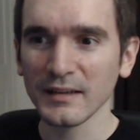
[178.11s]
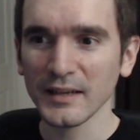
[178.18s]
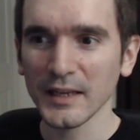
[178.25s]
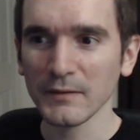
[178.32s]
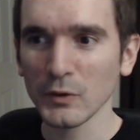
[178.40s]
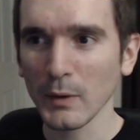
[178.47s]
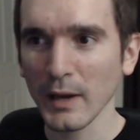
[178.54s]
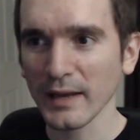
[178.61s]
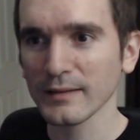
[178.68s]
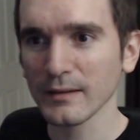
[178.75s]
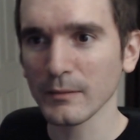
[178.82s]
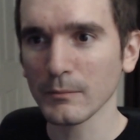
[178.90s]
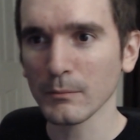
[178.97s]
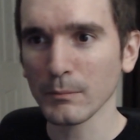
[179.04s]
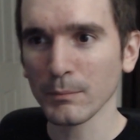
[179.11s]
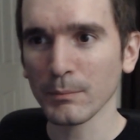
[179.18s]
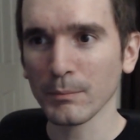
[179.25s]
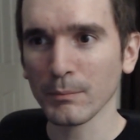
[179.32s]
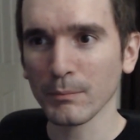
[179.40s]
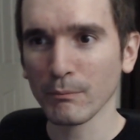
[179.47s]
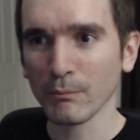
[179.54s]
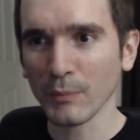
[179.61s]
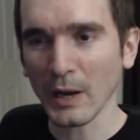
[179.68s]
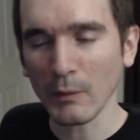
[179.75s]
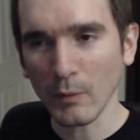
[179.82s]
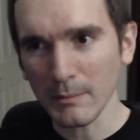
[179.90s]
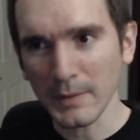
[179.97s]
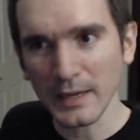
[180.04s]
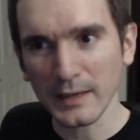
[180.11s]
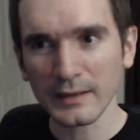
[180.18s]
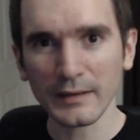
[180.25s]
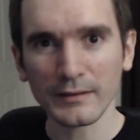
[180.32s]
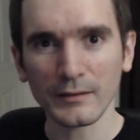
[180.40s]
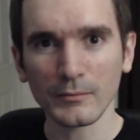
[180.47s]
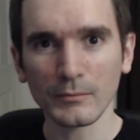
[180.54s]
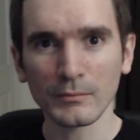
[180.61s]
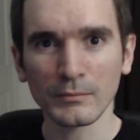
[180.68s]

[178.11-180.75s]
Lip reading: if you ask them, by what mechanism